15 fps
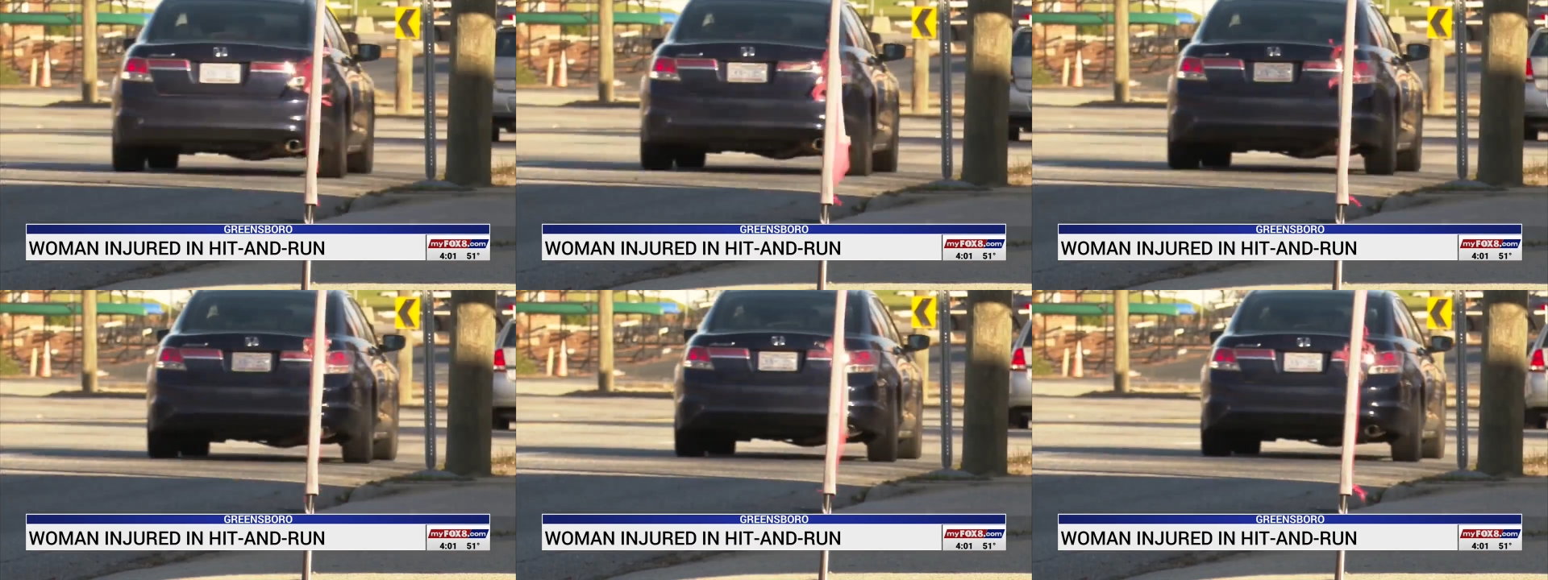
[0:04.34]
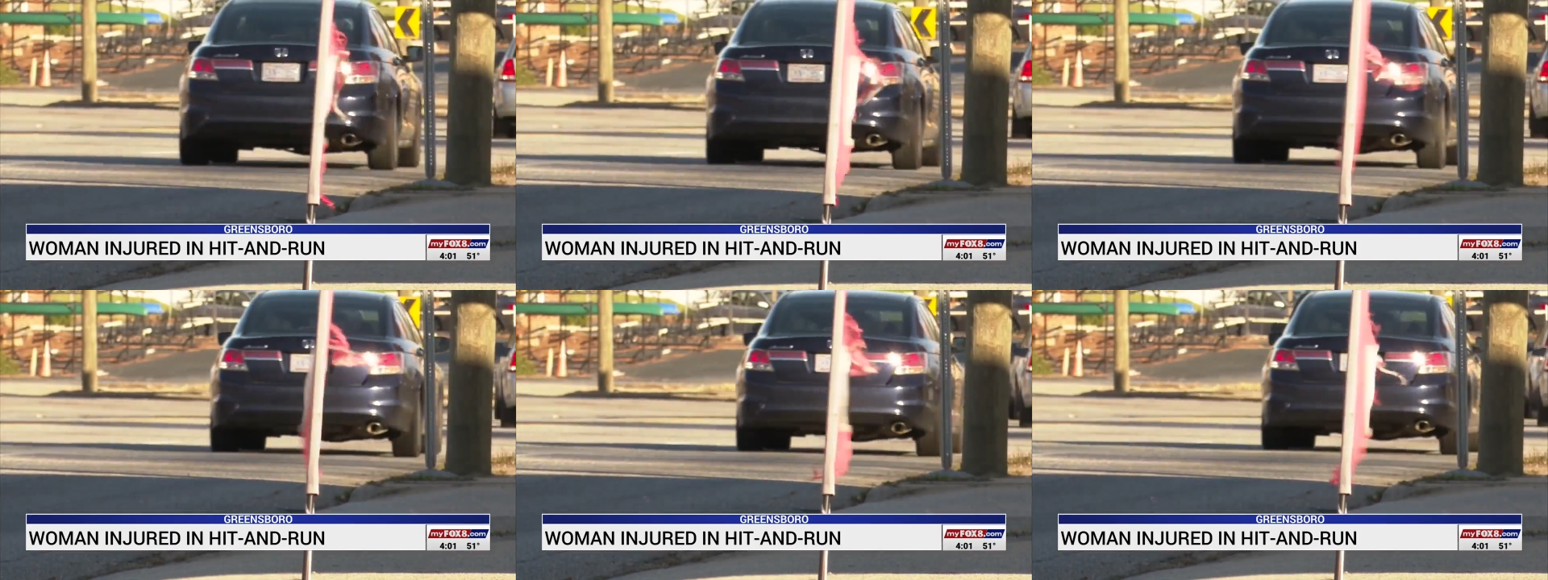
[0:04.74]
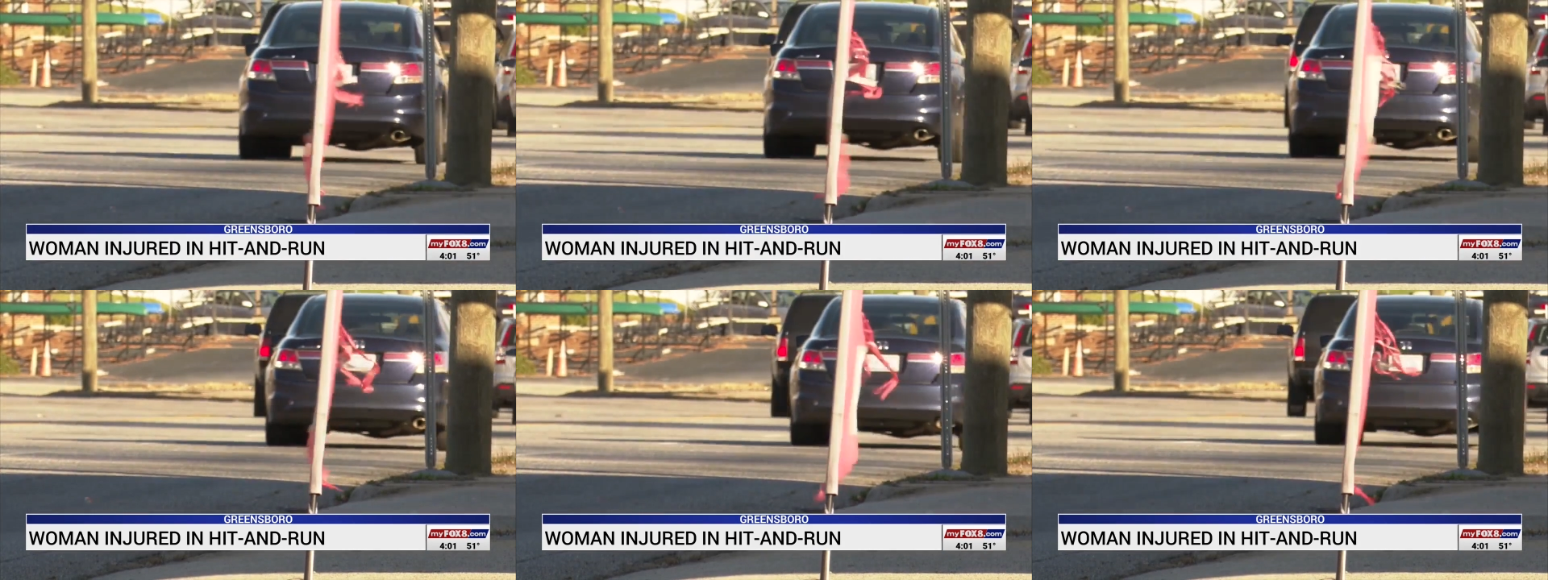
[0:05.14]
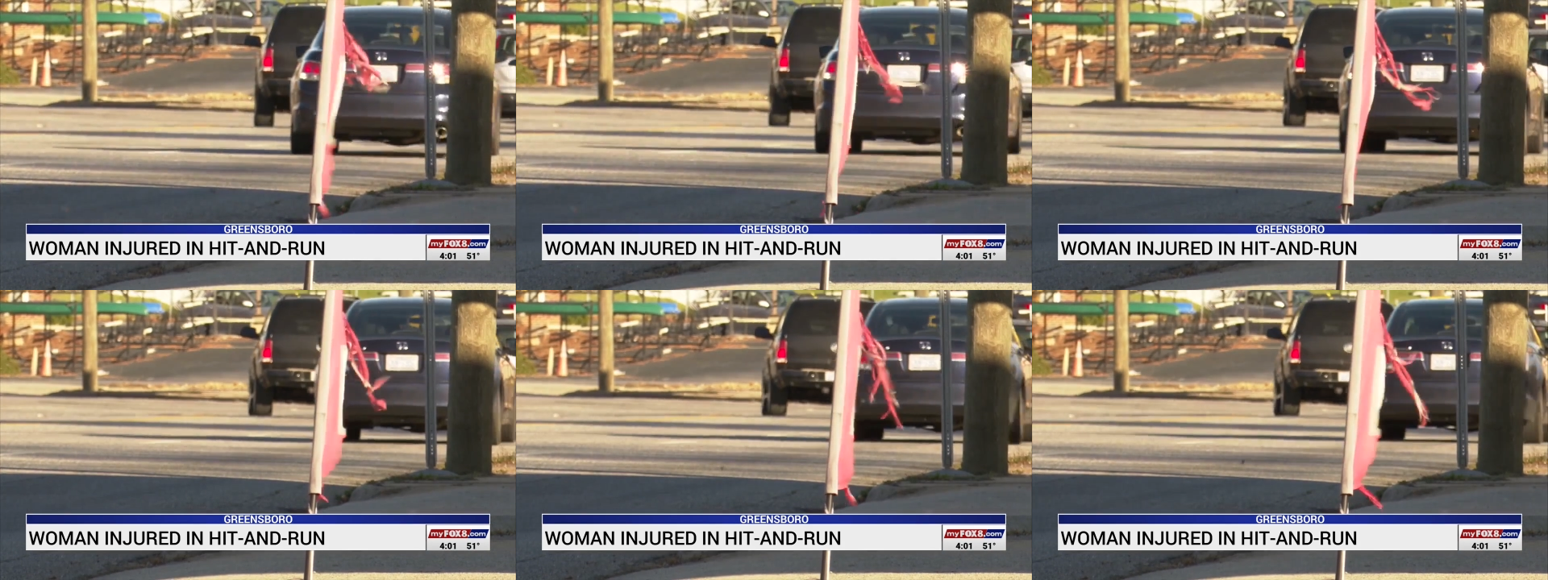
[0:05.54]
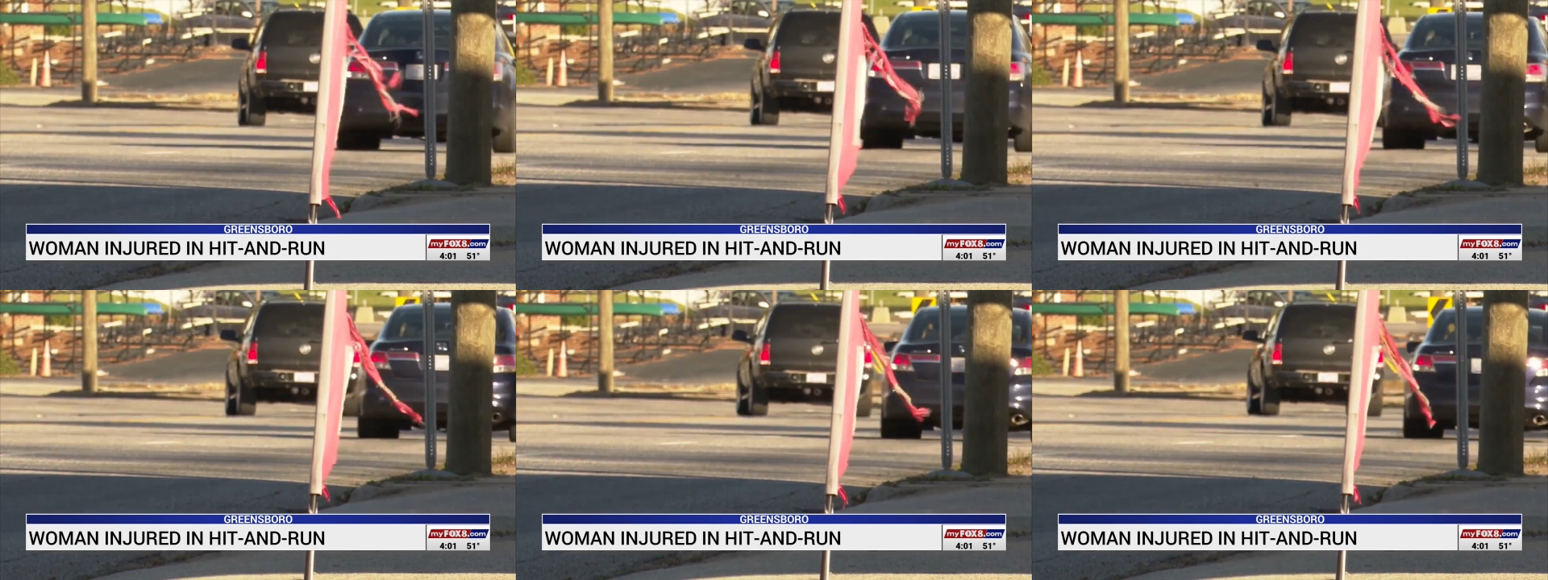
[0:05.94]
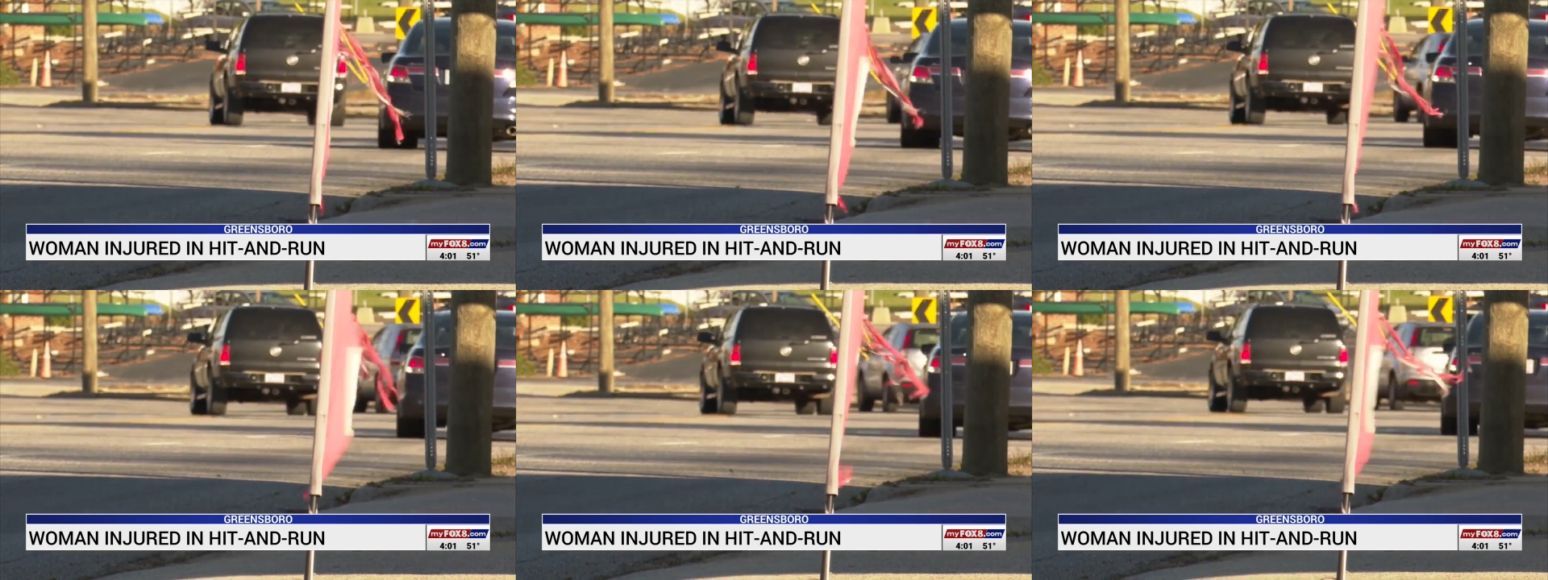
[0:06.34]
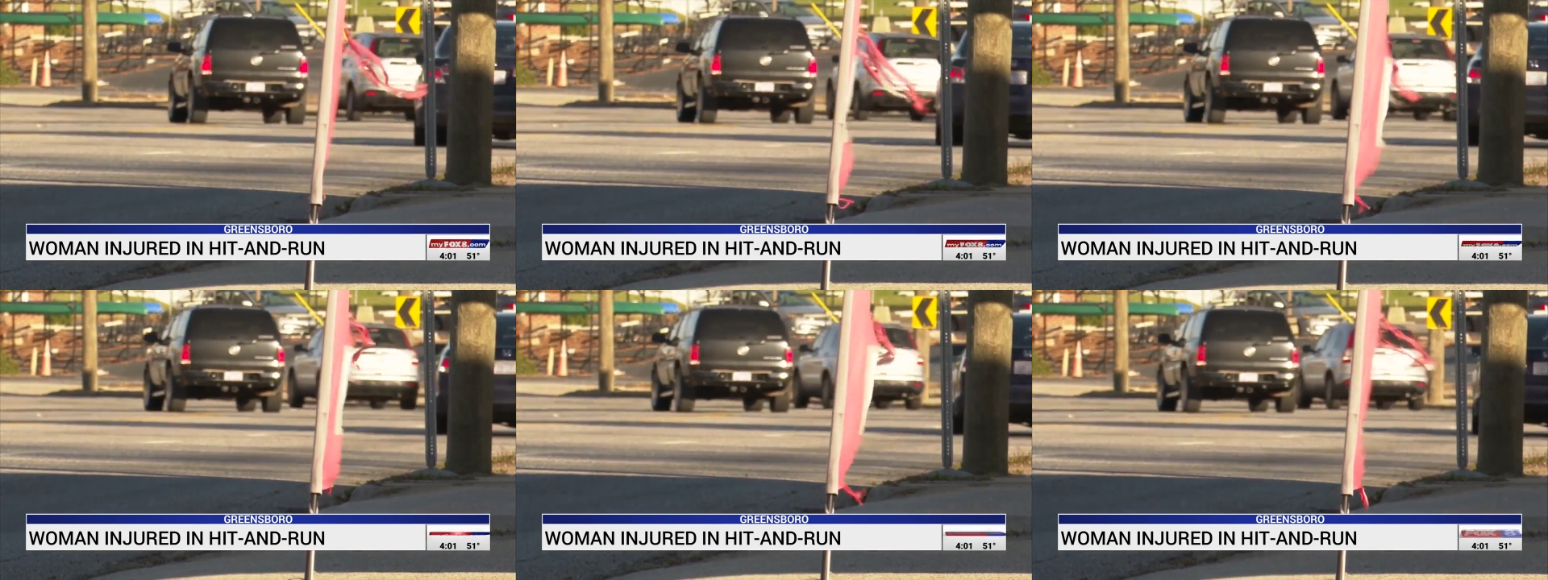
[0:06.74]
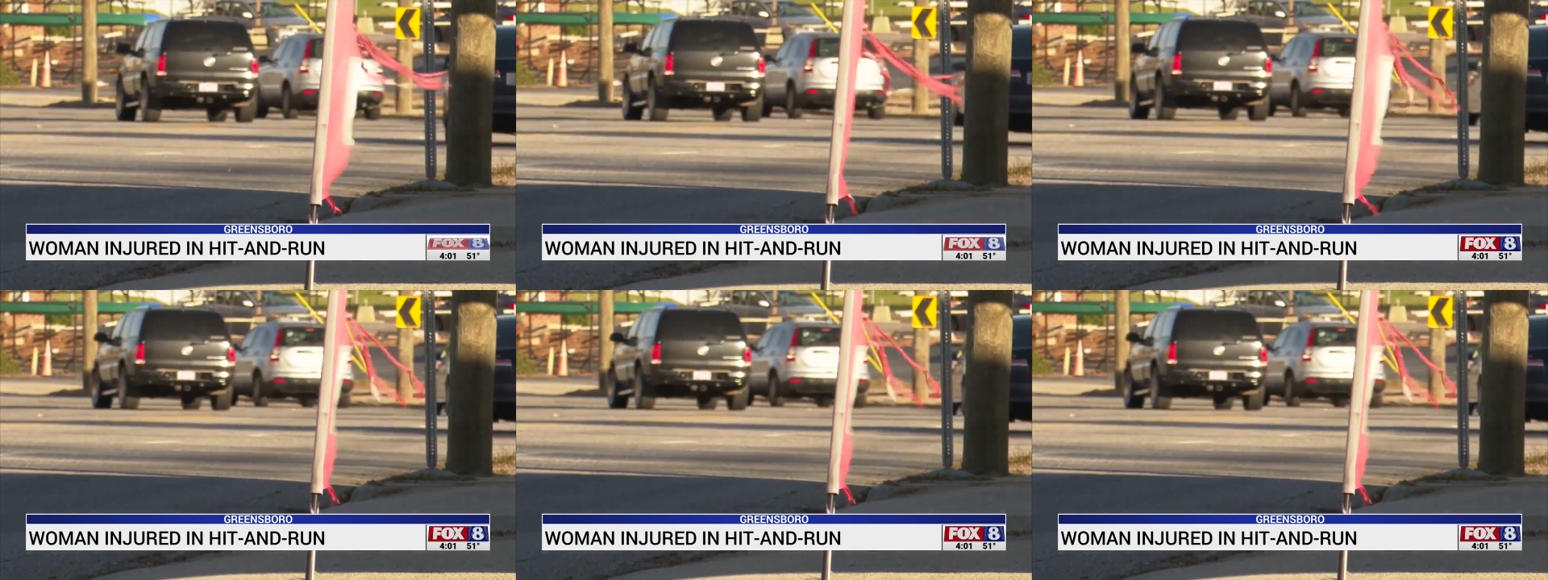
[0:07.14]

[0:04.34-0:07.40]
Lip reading: [unreadable: no face in view]